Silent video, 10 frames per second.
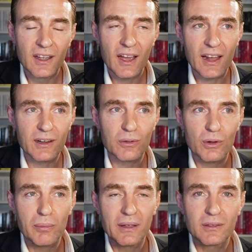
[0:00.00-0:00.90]
and I
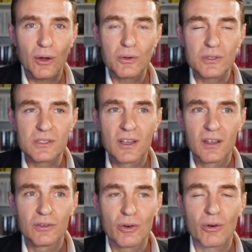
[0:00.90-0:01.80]
thought about those
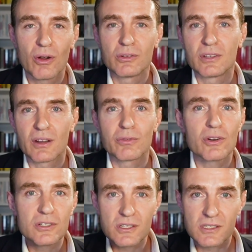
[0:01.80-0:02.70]

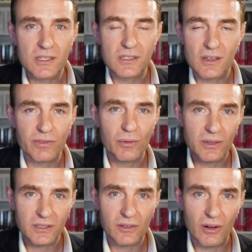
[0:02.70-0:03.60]
neurodivergences, if you
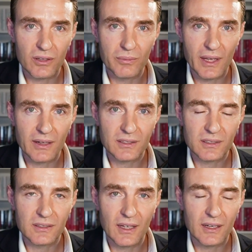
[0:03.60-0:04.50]
want to call them that,
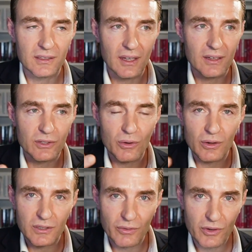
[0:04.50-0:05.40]
that, that
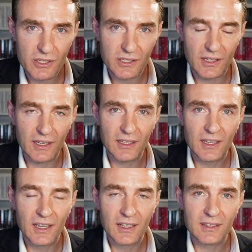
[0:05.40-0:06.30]
neurodiversity,
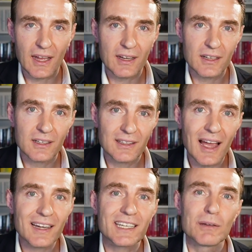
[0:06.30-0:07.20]
that
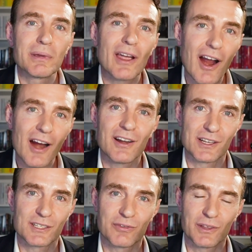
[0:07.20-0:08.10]
that can be
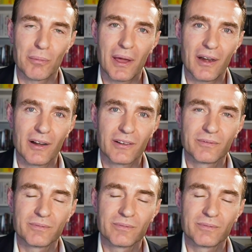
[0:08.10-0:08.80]
harnessed for the better.